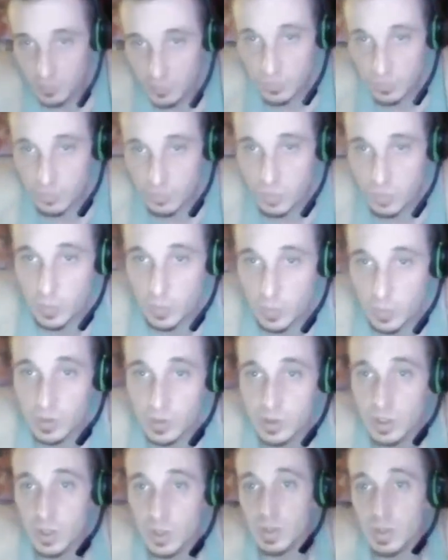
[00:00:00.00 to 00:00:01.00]
but we do
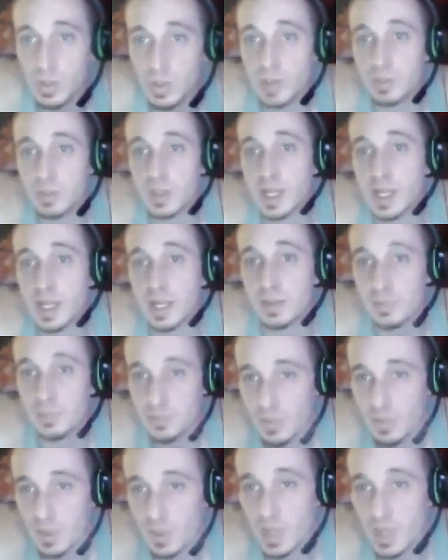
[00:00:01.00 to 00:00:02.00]
so by applying
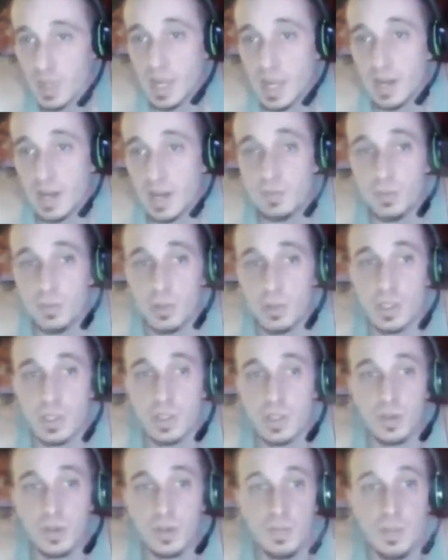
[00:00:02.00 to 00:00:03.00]
the higher
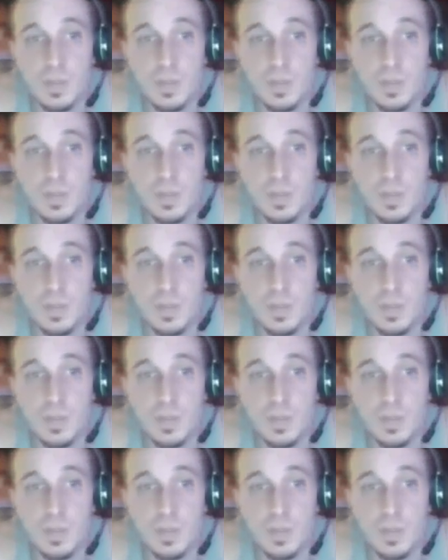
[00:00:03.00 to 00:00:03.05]
forces.